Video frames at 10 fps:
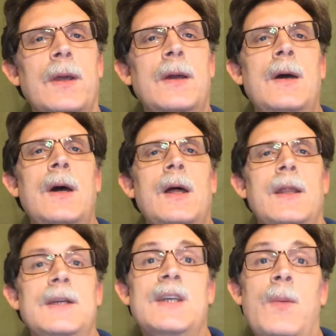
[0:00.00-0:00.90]
the
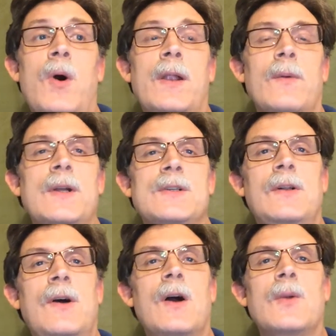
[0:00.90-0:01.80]
somewhat
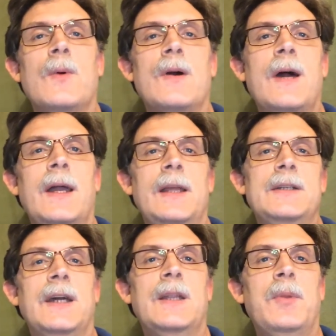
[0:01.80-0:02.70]
original hardware. At
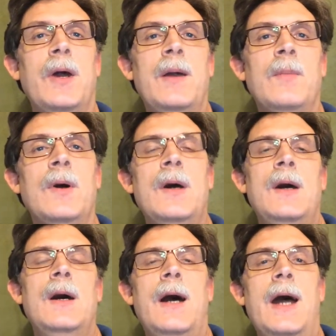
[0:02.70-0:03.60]
least I get to play them
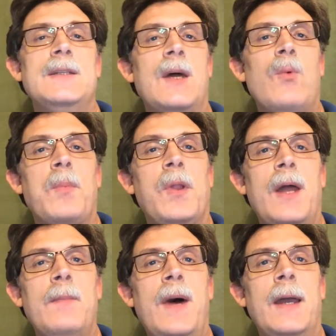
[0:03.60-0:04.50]
as they were
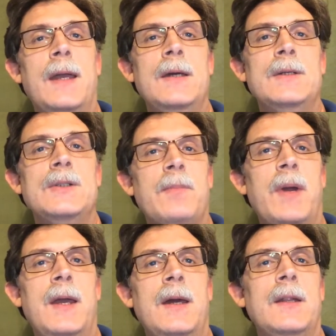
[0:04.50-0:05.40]
played back in
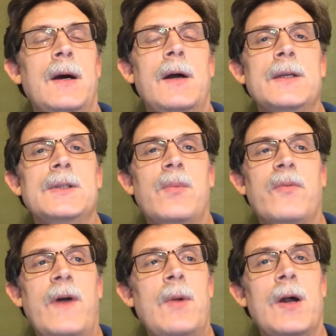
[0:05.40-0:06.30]
Japan on the
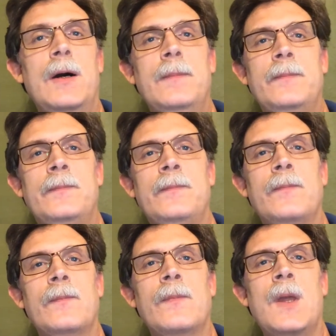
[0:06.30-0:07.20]
Super Famicom.
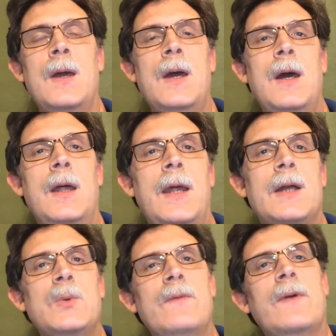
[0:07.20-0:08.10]

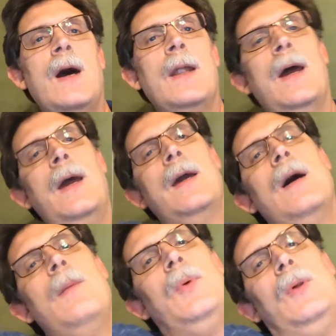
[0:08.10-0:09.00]
Next, we've got a
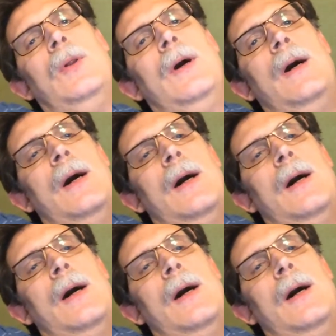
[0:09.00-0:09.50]
couple